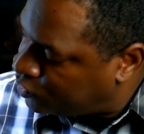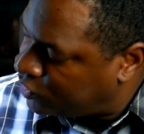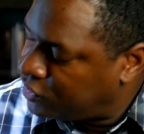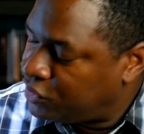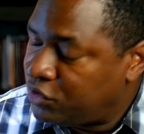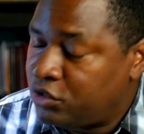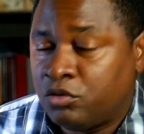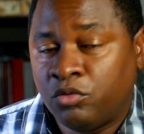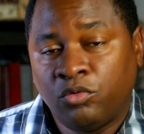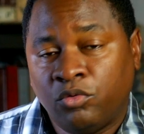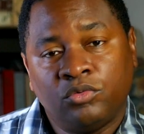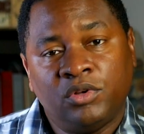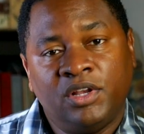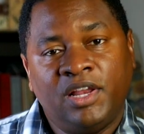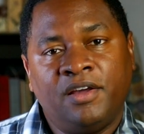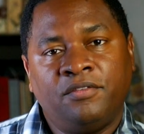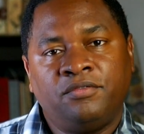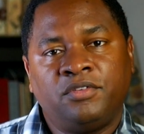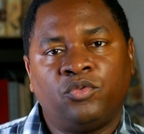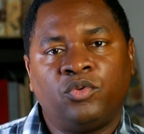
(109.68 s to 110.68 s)
one on the
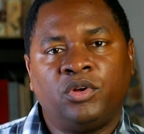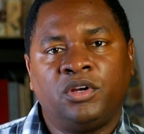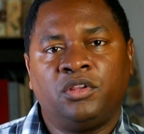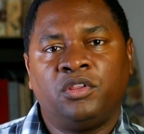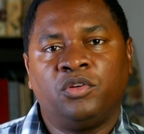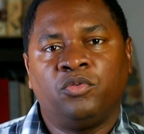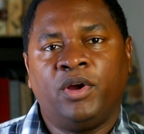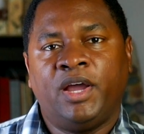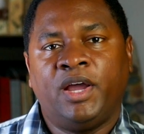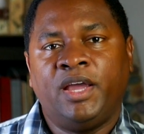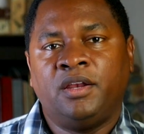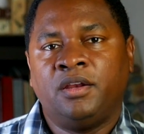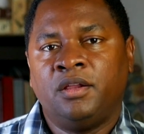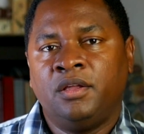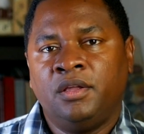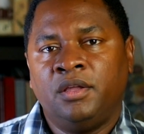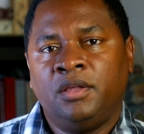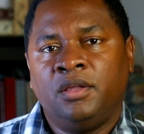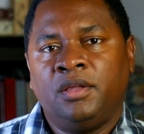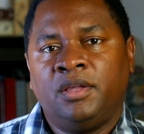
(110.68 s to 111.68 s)
left and one on the right,
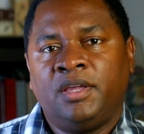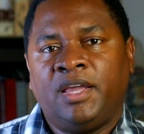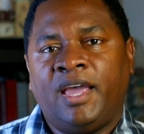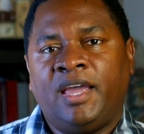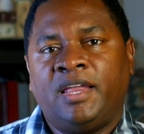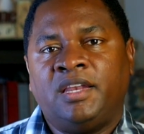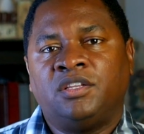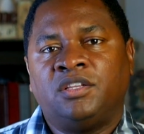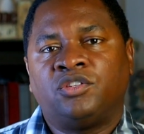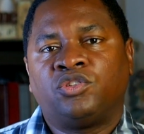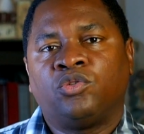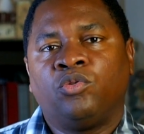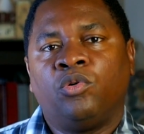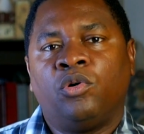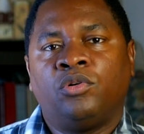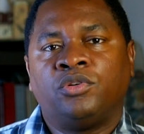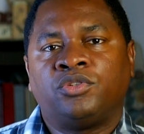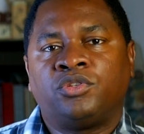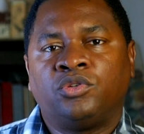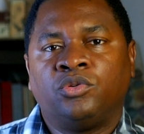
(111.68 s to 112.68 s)
and it
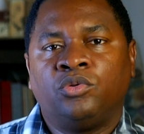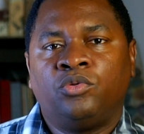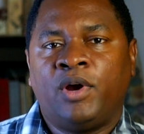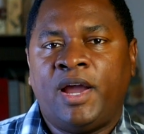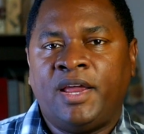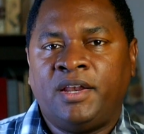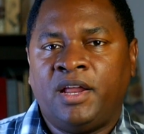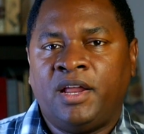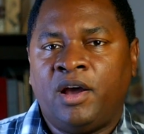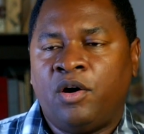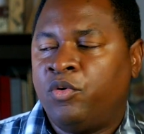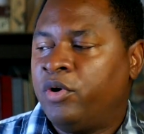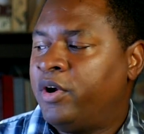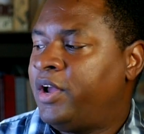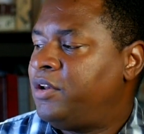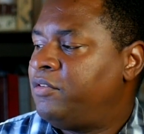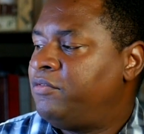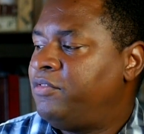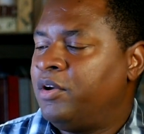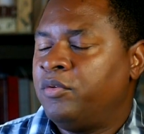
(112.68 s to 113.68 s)
scrolls through. Right now we're
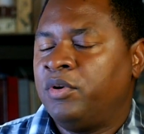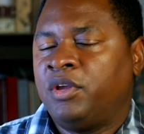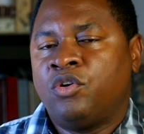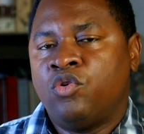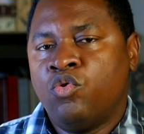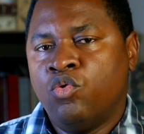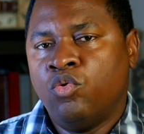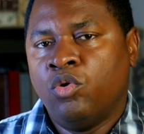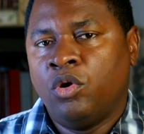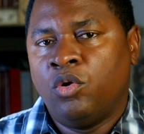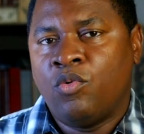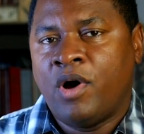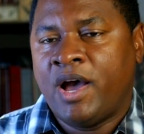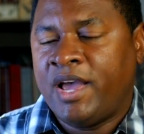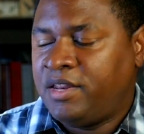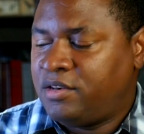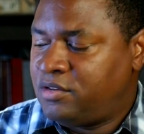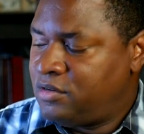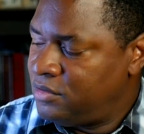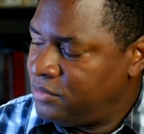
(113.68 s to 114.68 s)
at a very cool
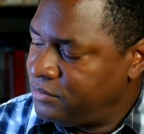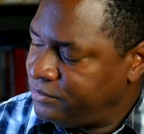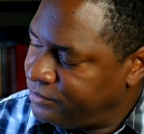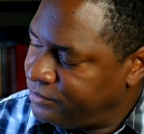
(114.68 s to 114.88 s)
white.